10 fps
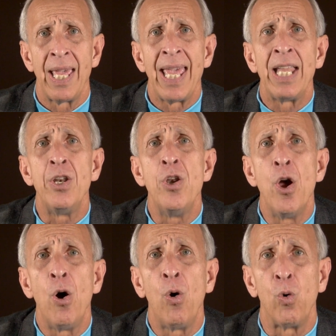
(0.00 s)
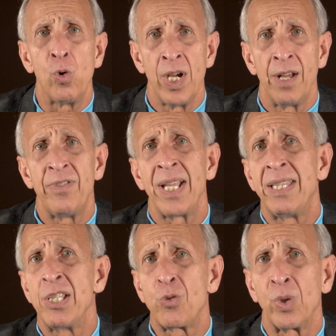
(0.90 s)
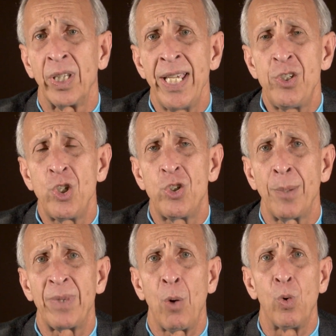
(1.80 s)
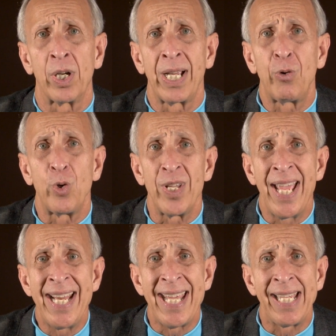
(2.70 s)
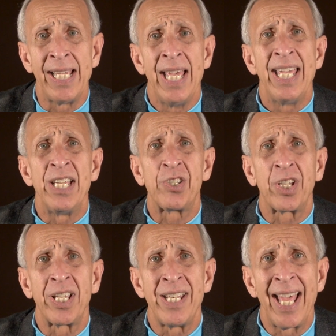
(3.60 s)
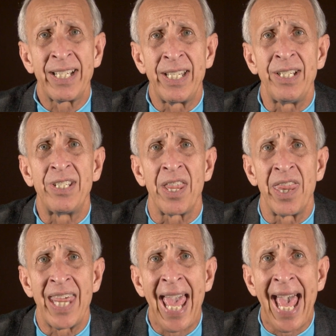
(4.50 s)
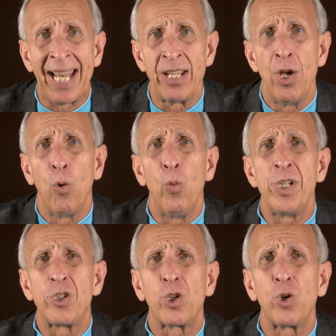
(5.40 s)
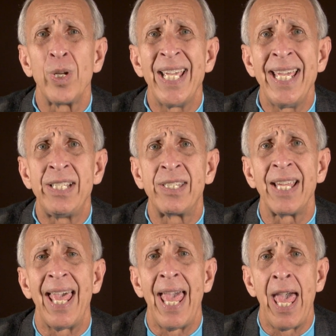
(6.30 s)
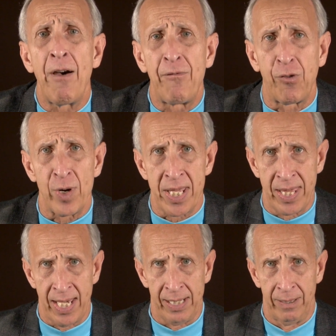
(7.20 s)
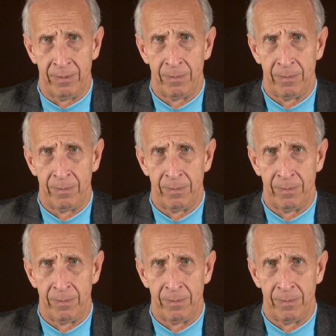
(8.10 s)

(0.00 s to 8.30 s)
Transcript: and know that this relationship that we're creating is connecting to that which creates everything.